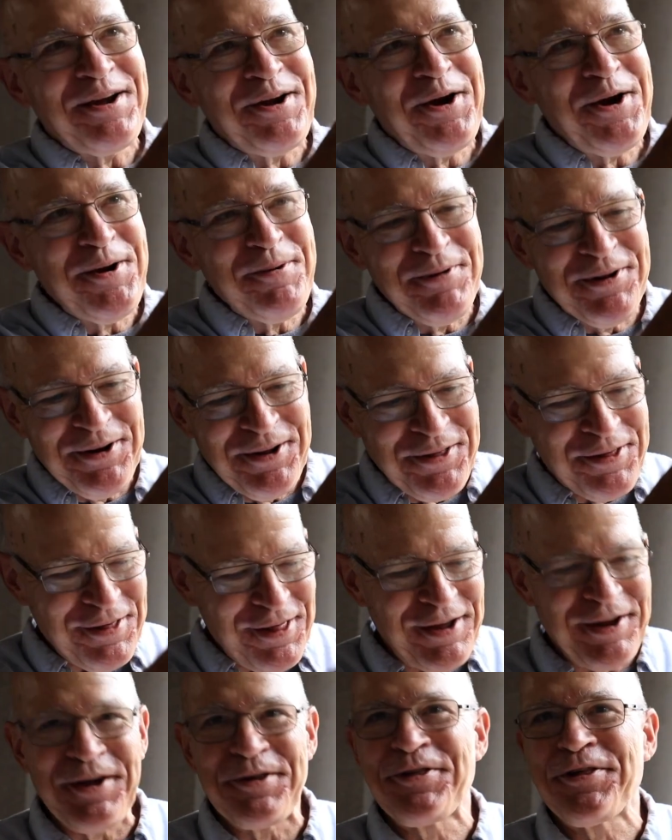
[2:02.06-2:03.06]
carbon is
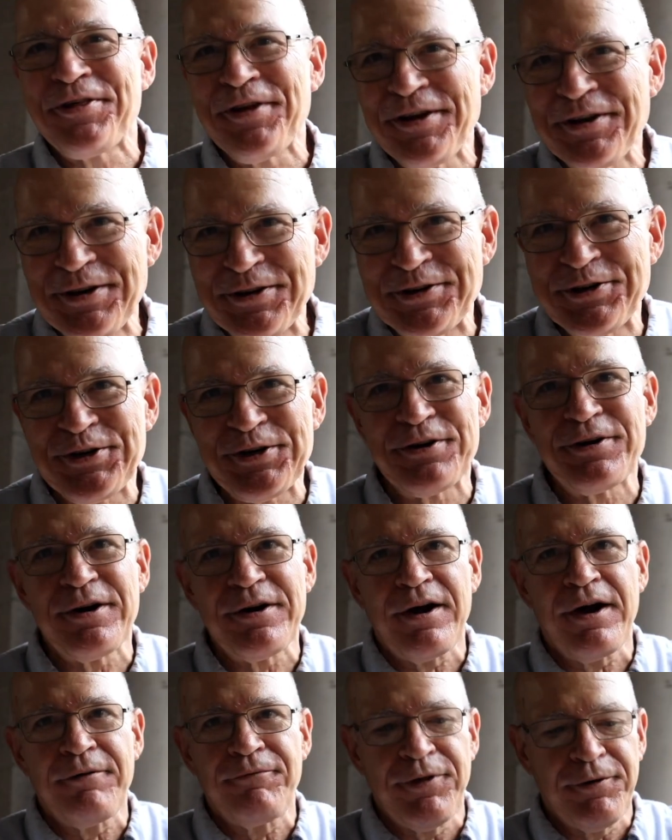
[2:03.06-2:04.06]
like a signature
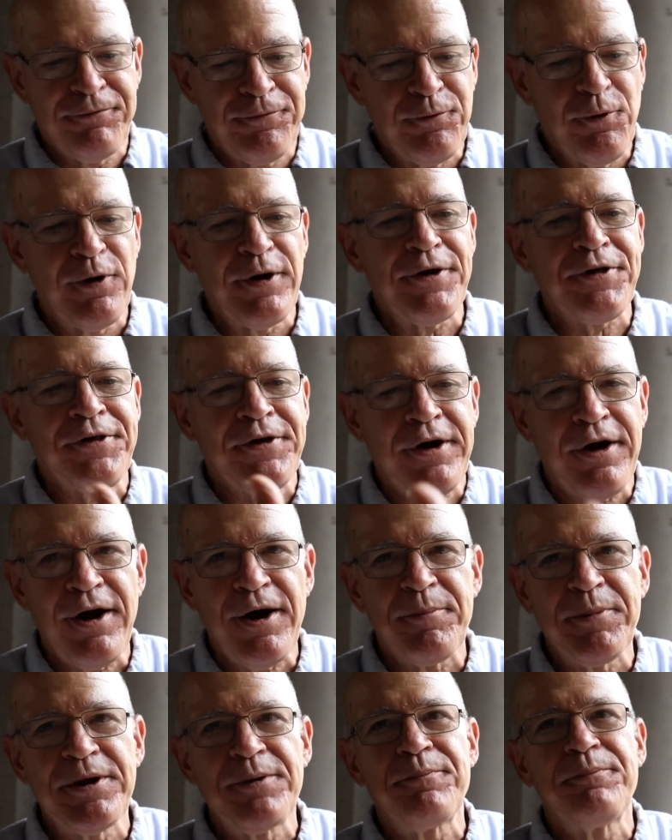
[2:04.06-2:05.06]
of the forest
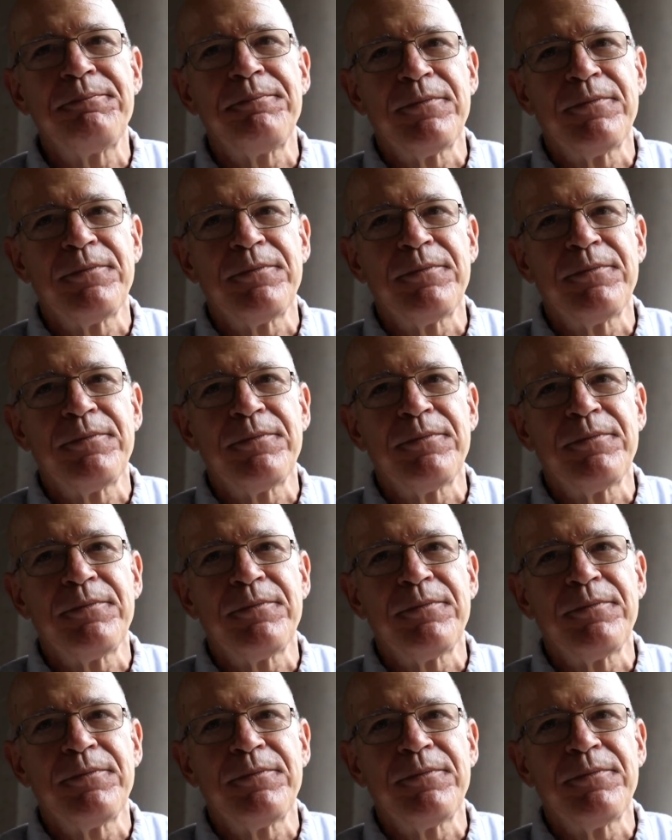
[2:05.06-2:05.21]
carbon